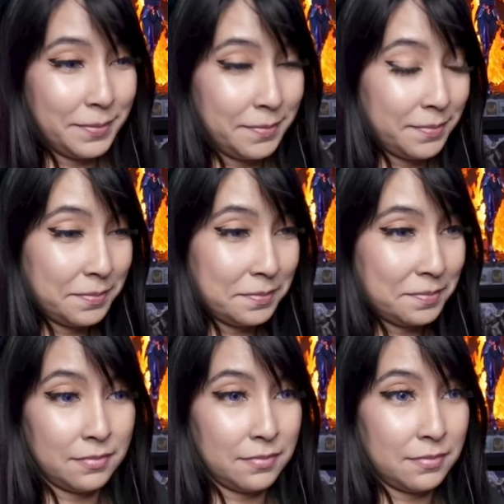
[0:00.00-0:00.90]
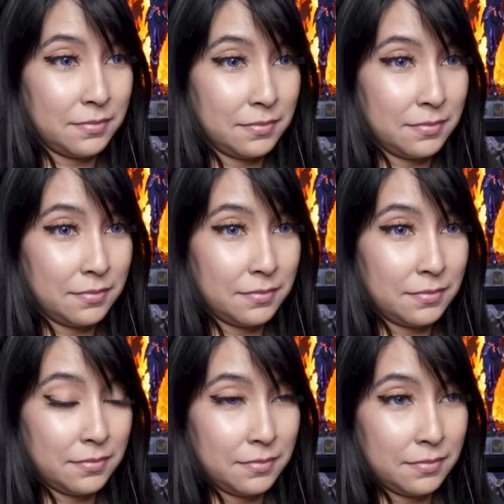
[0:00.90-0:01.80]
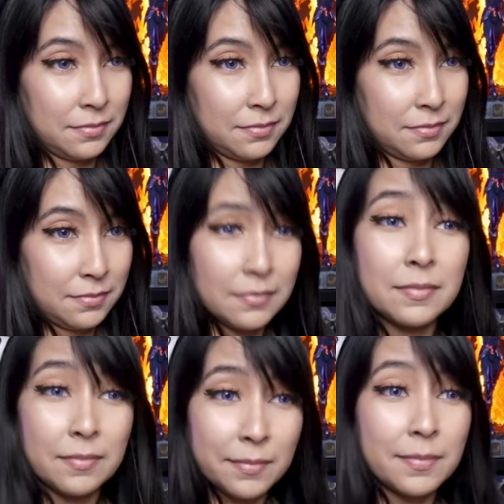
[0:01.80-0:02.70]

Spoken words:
Nothing is said.